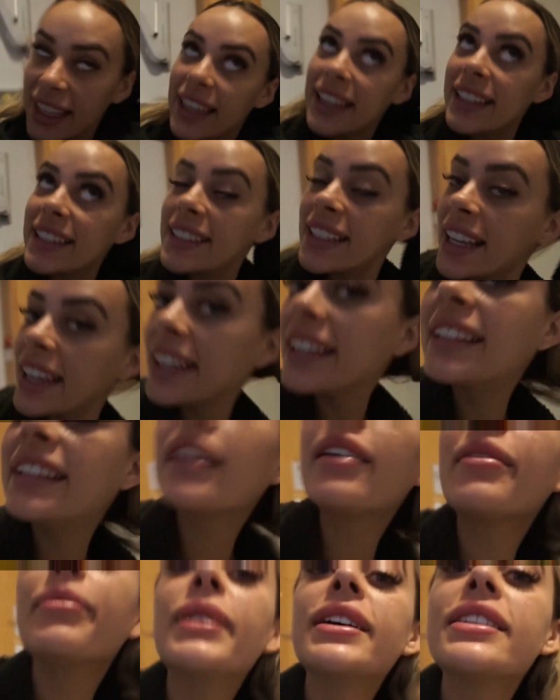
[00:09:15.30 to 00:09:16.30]
He
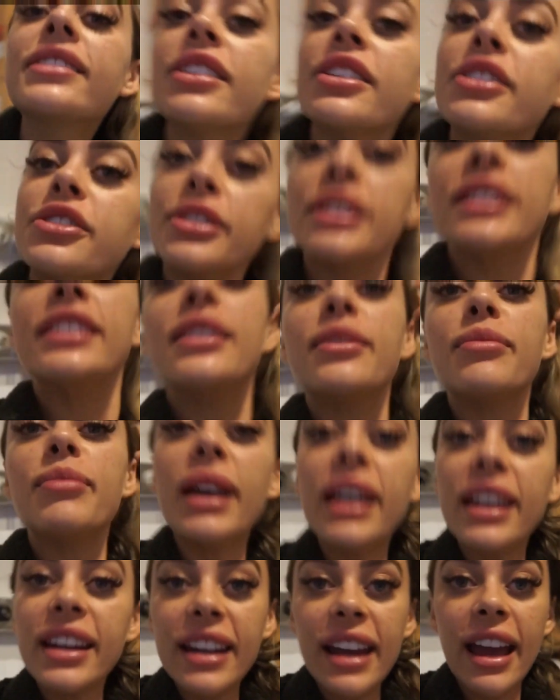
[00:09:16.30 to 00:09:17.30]
said my surgery's in
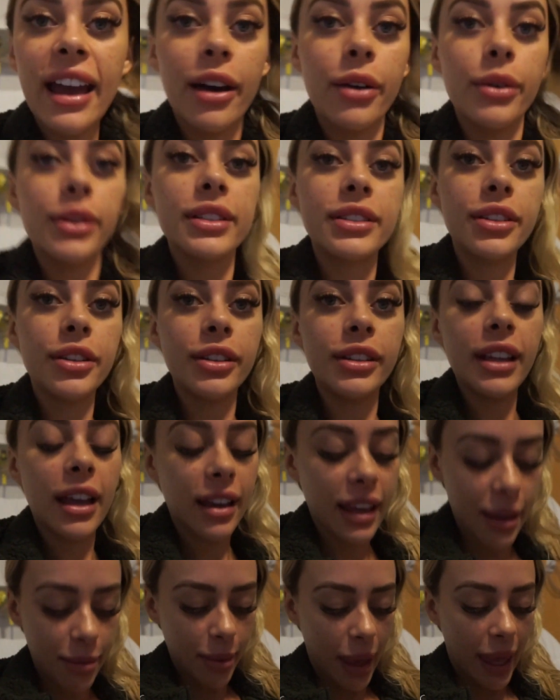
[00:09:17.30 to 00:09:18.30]
about an hour, so
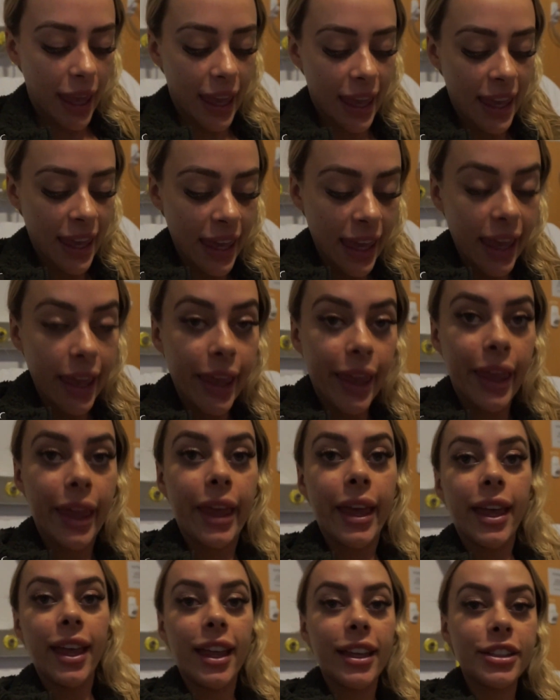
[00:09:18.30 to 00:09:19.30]
lucky me.
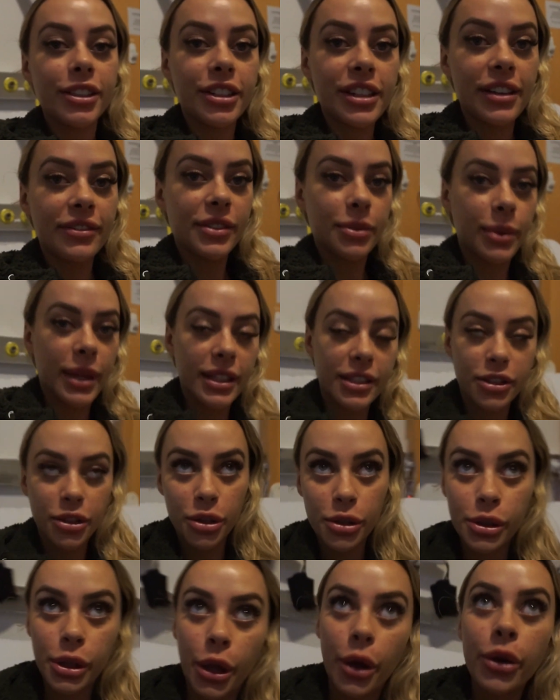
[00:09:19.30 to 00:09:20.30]
Don't have to wait
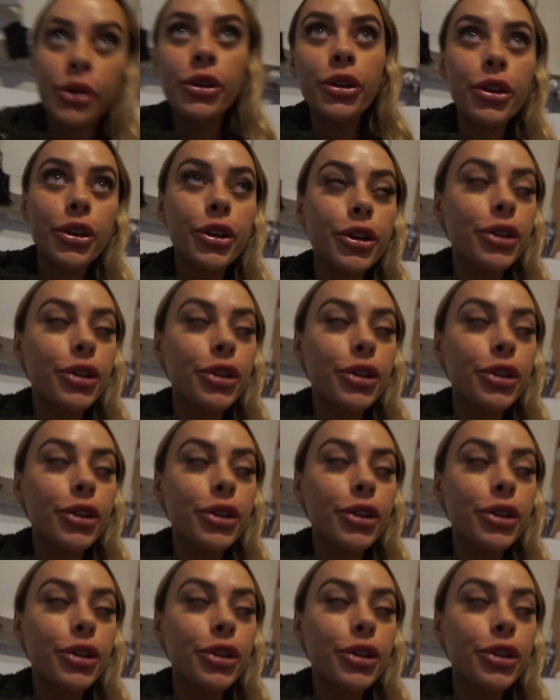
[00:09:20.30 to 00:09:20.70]
too long.